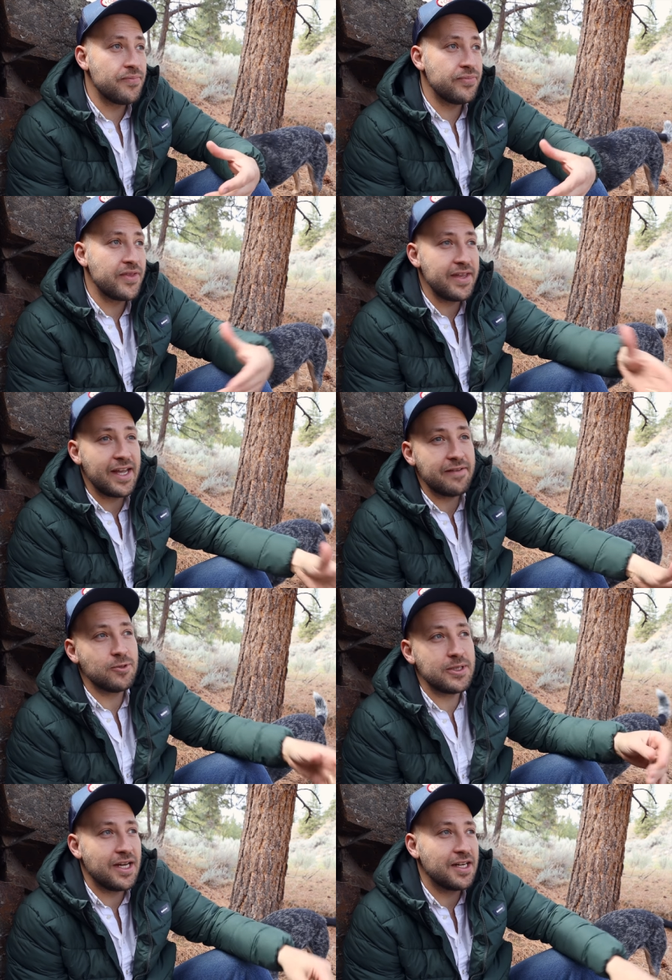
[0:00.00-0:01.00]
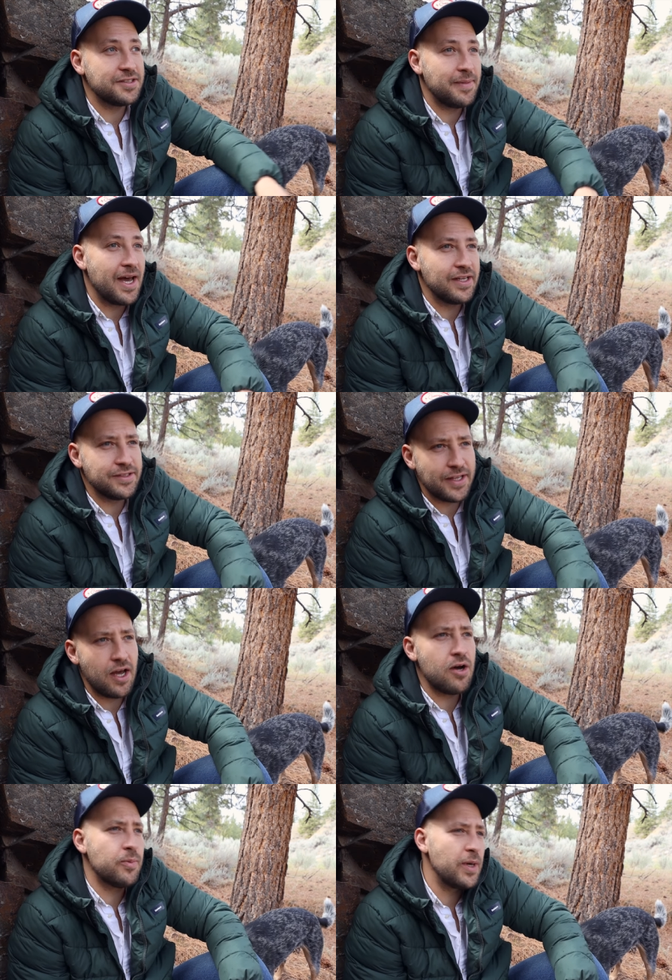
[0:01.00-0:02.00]
the thing everyone talks about is that,
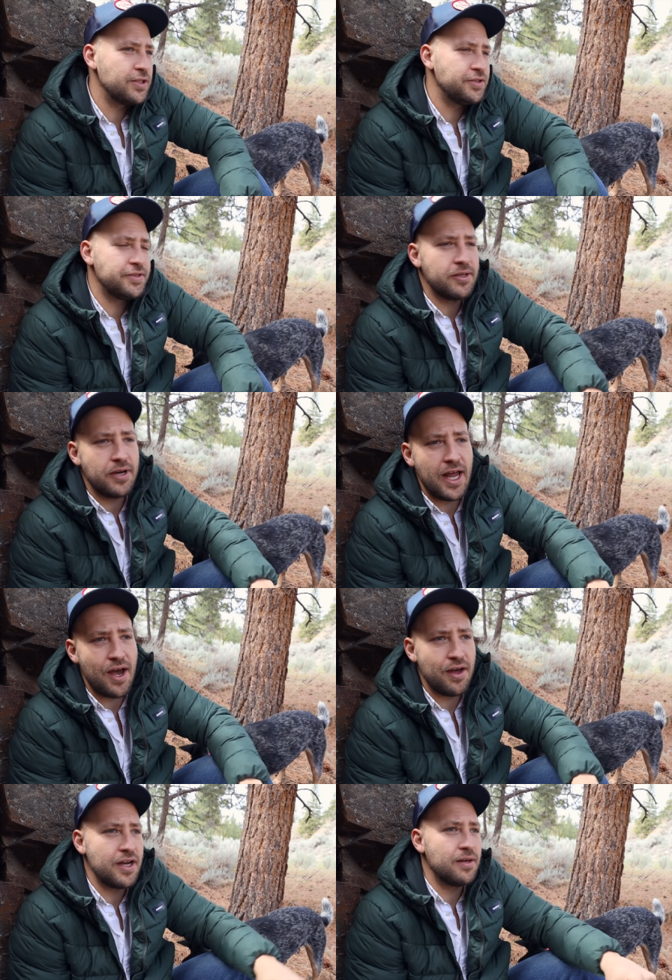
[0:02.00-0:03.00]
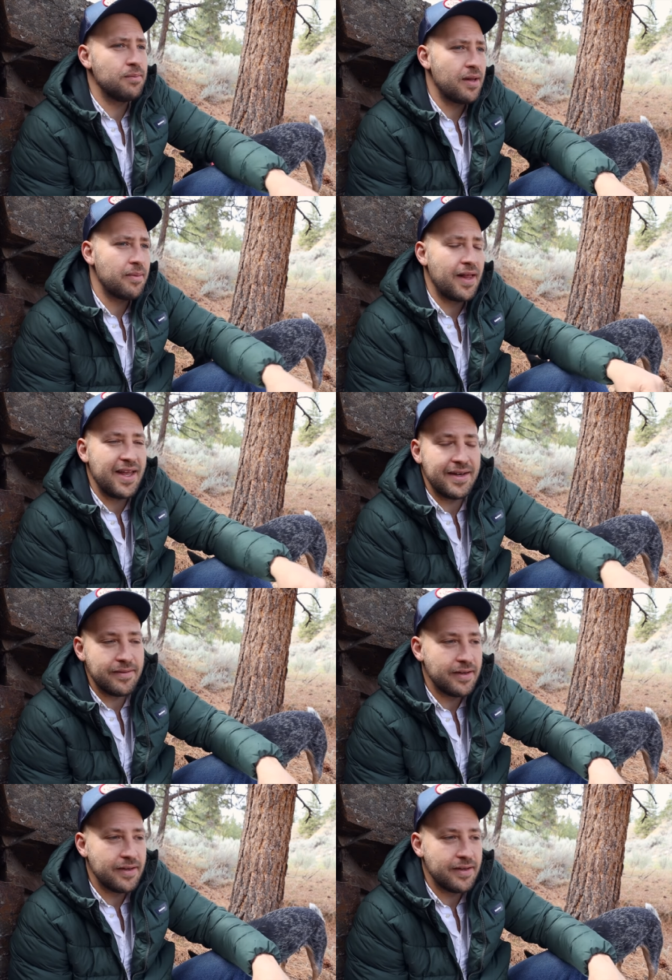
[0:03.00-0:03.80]
oh, it makes you slow down and blah, blah. It,